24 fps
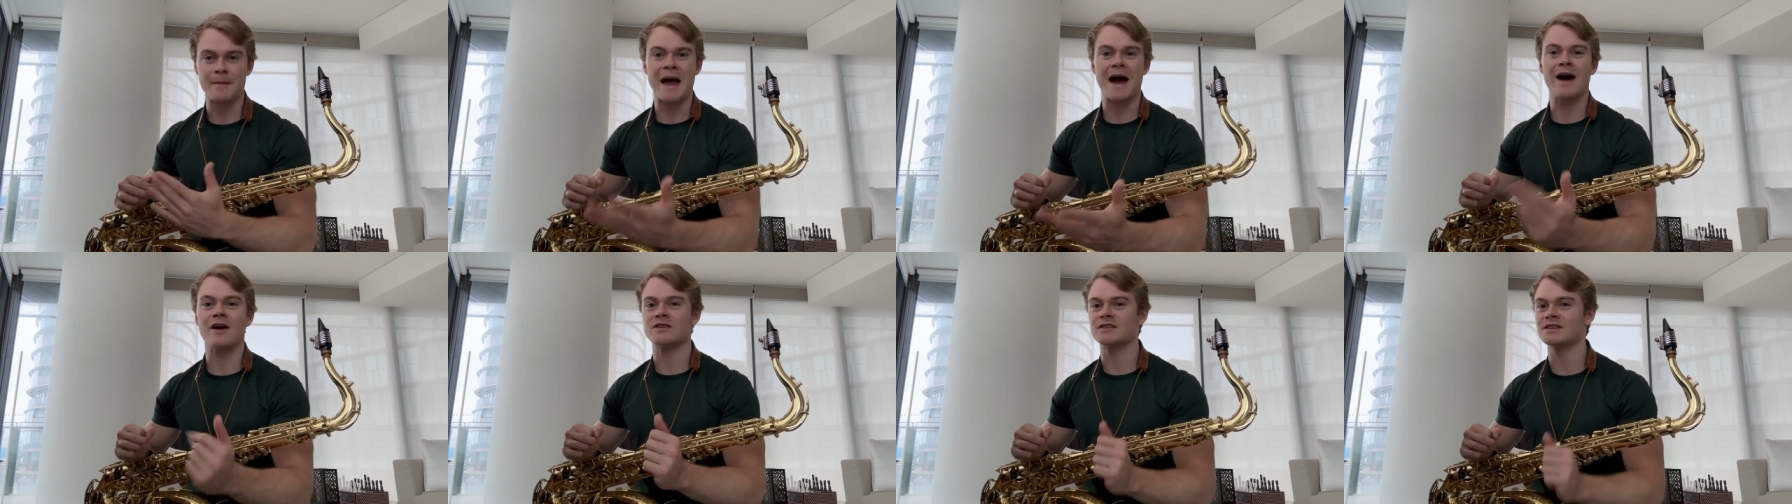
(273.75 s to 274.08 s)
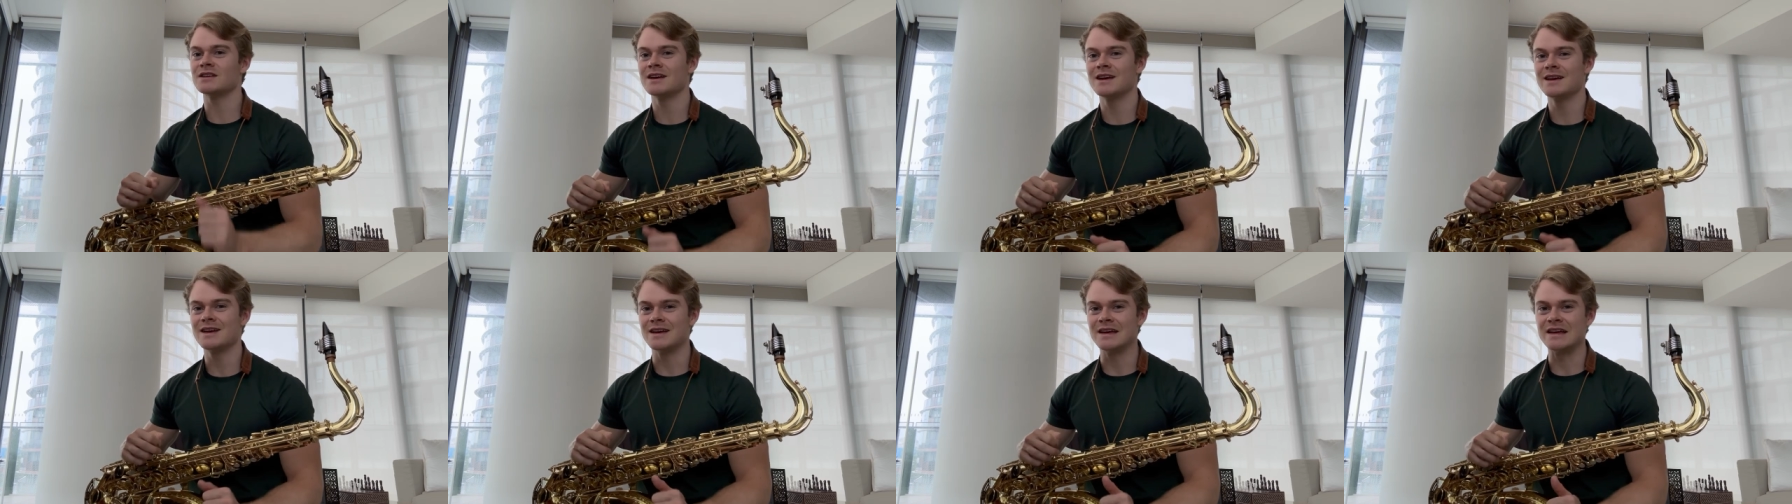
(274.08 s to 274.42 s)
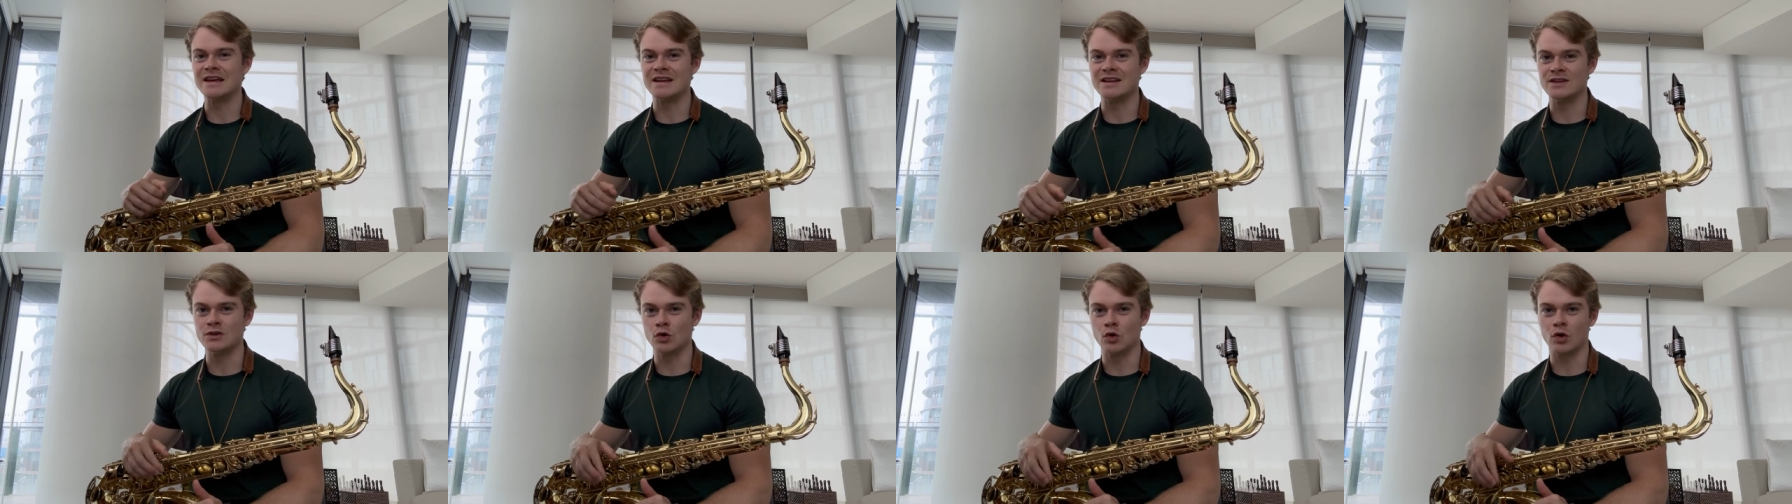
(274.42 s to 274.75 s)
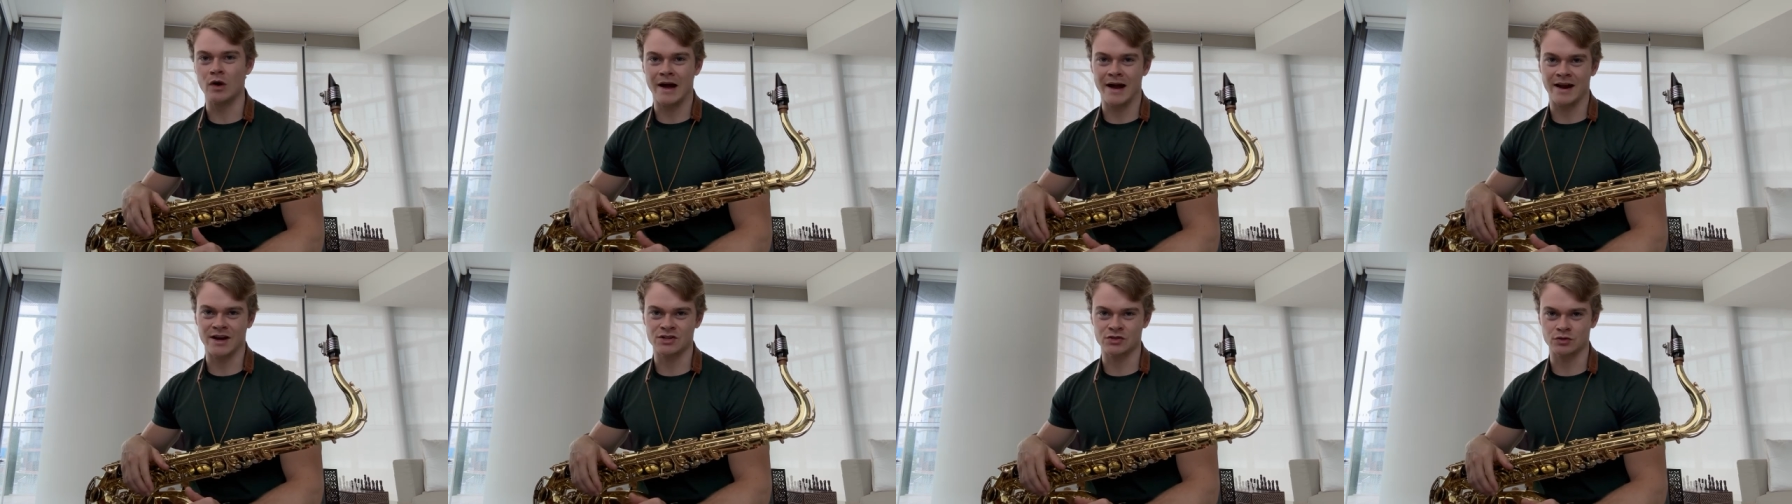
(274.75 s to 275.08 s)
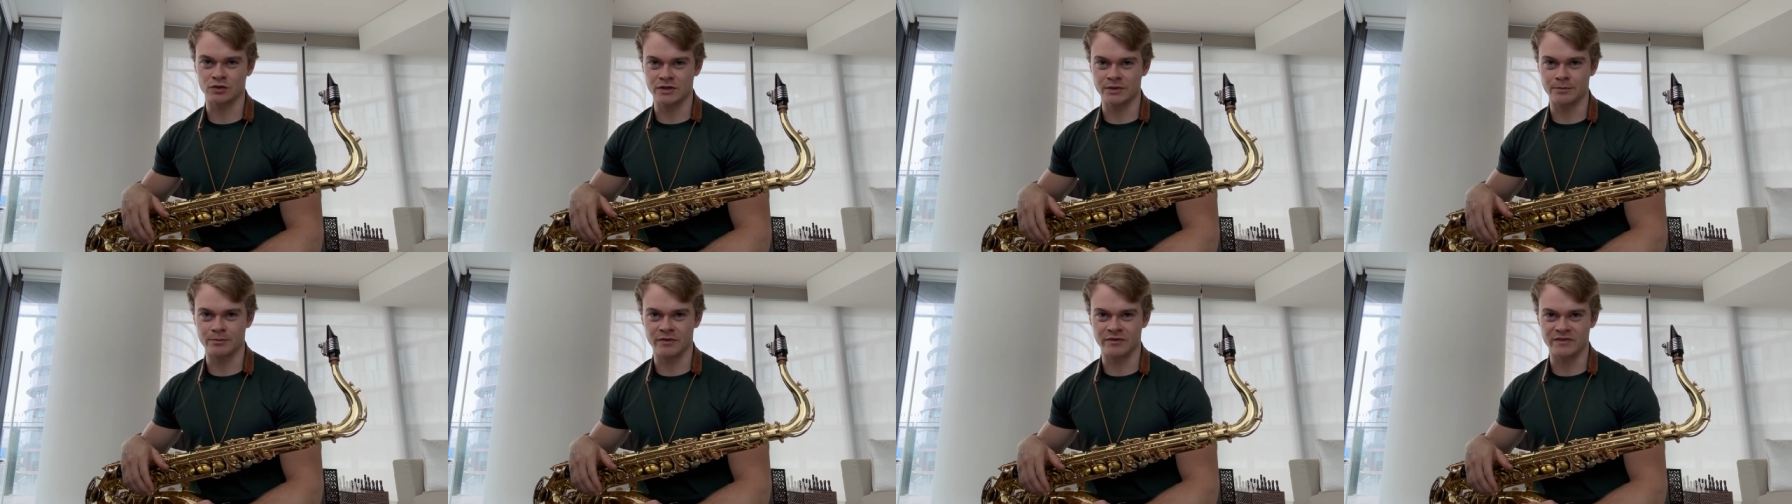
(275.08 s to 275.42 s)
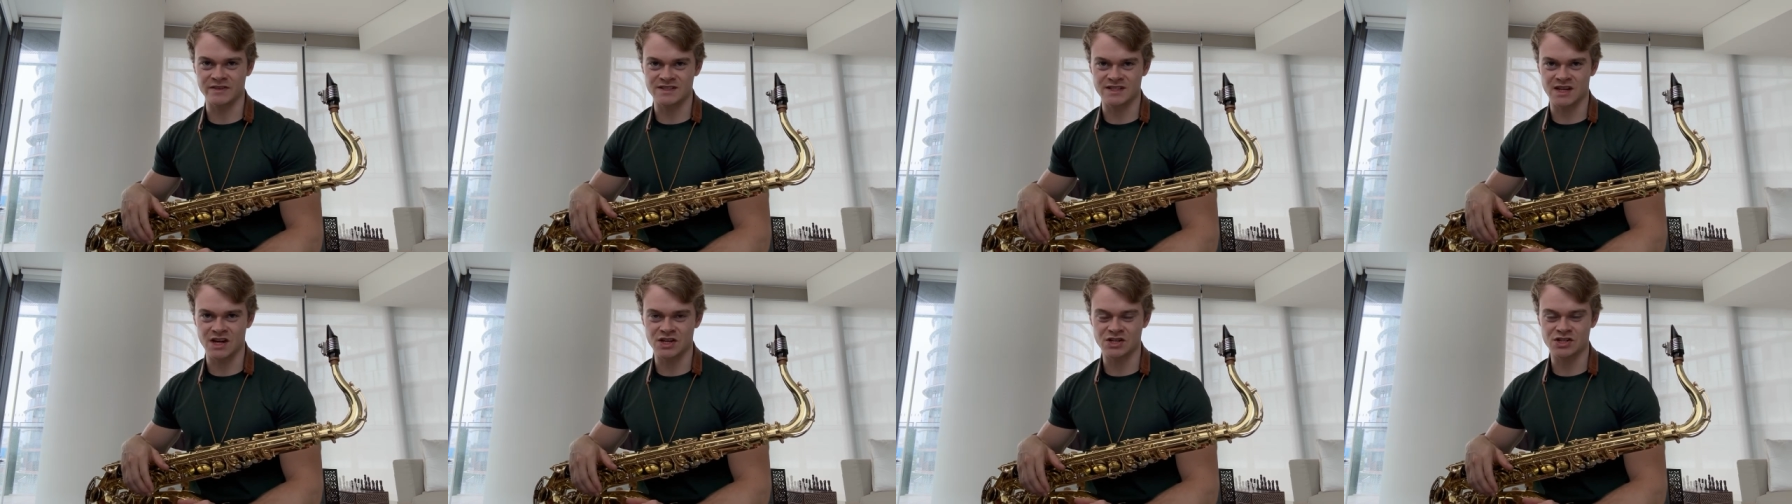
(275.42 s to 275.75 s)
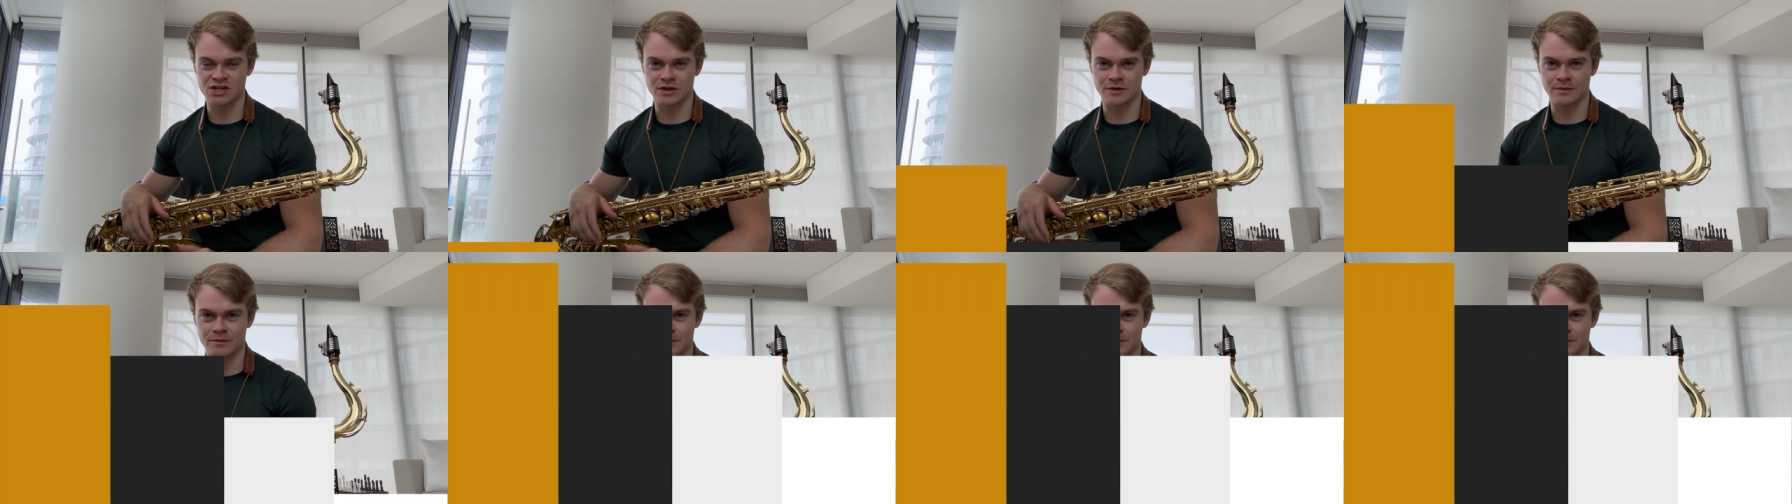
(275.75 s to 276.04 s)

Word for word: out in your actual improvisation.